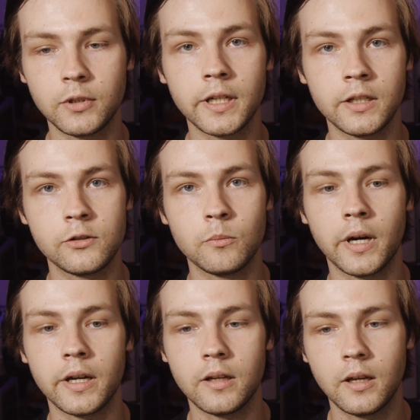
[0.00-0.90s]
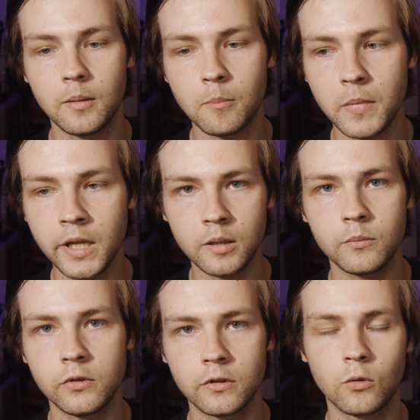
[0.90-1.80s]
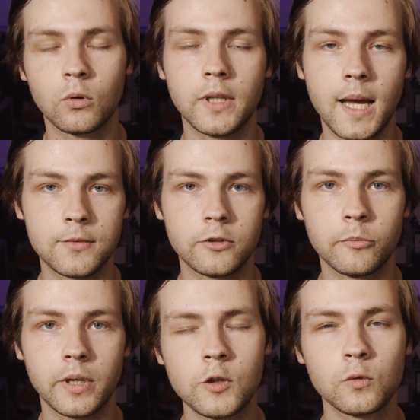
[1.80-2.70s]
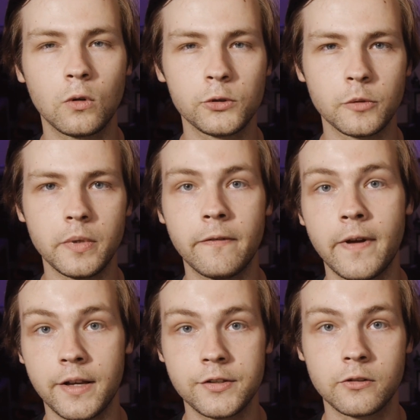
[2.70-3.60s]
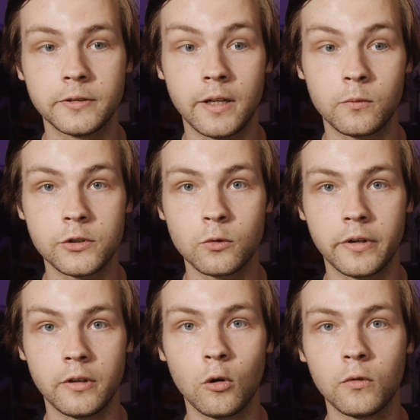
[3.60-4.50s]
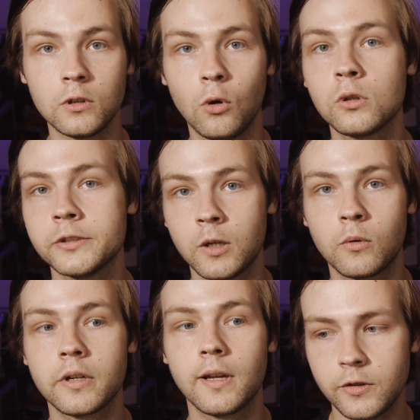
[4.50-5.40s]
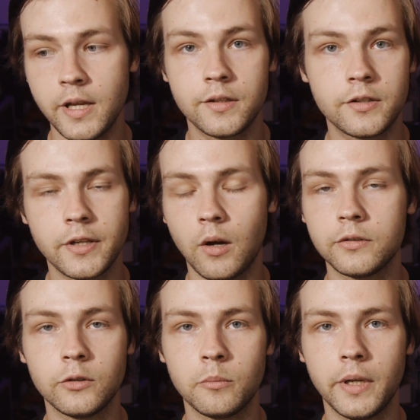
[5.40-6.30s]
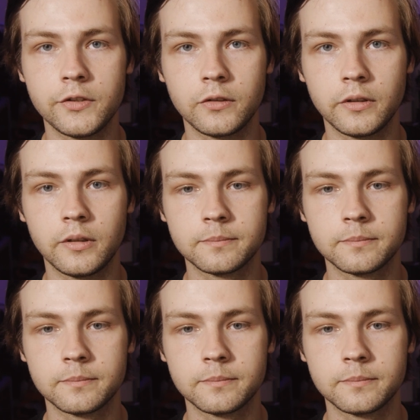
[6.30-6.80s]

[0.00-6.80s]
plug into my main computer or laptop. And this would also be faster than restoring over local network. So yeah, this is how I do it basically.